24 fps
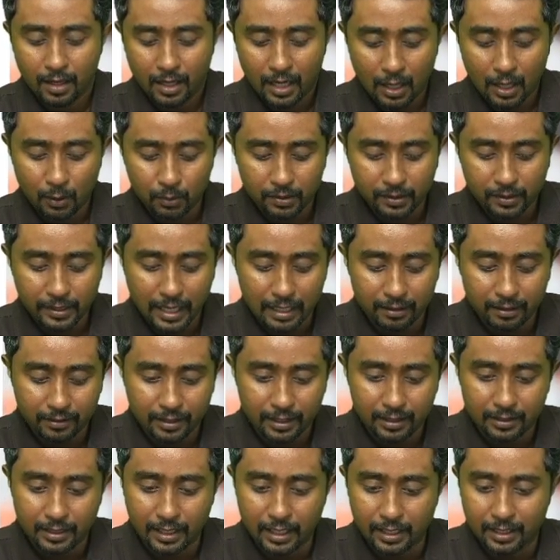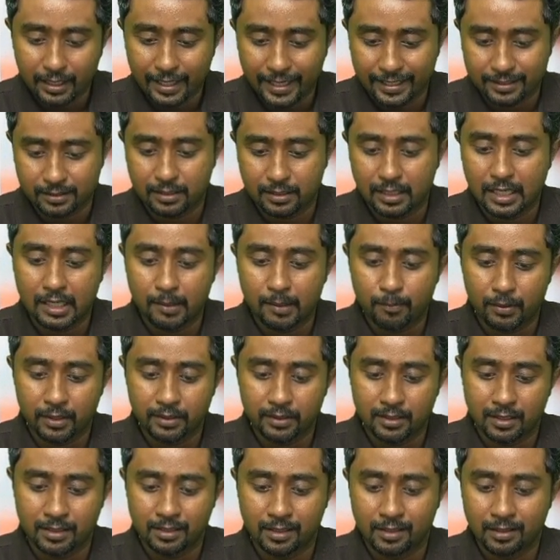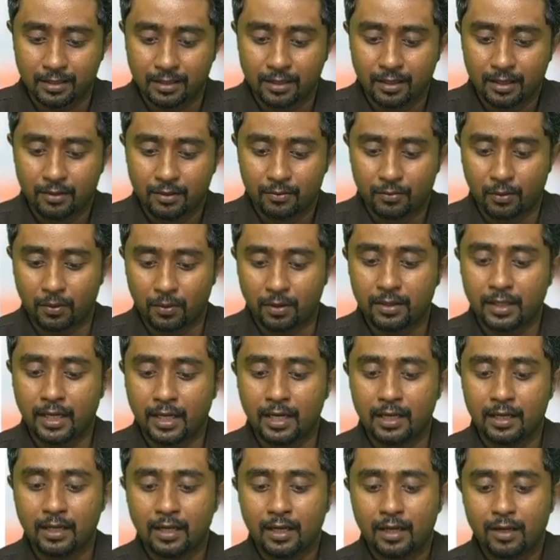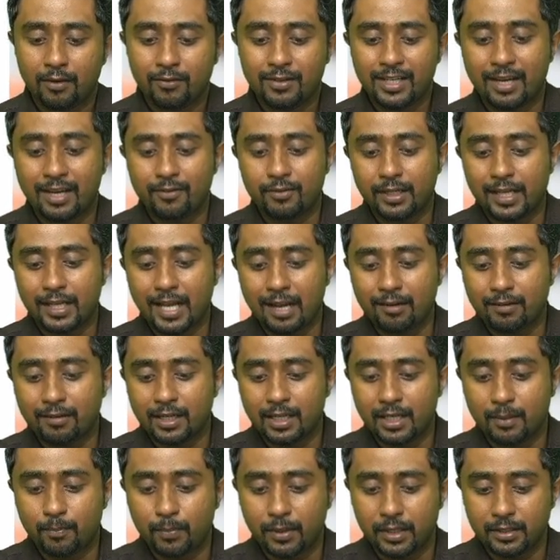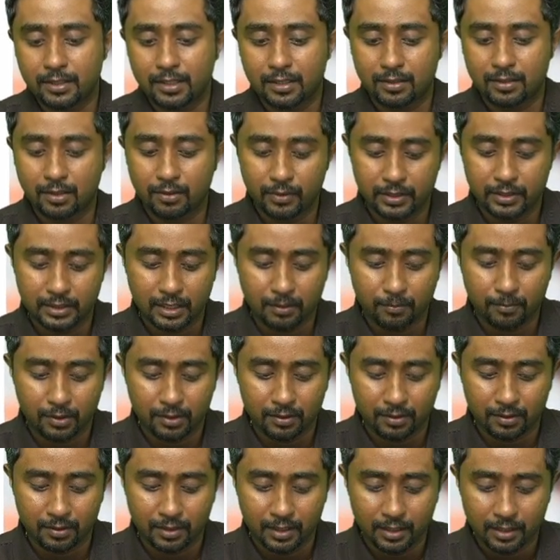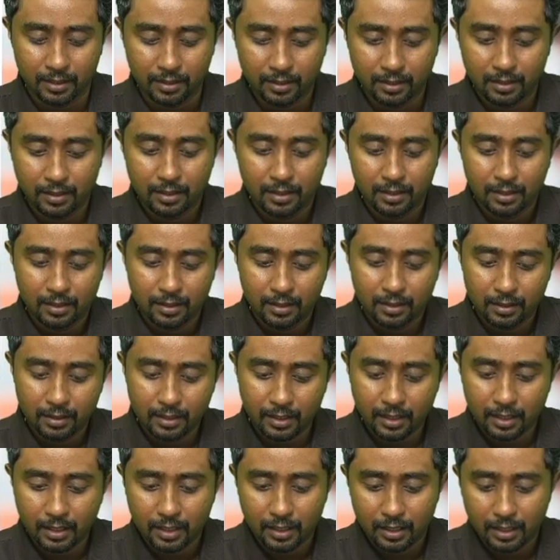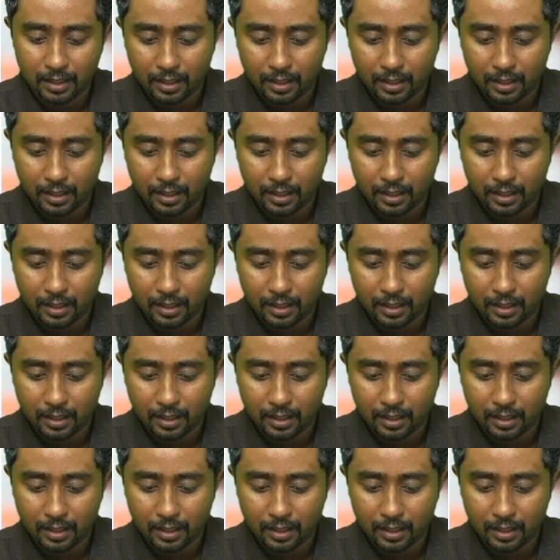How to calculate that extra depreciation? For that, we have to calculate depreciation on which amount only? The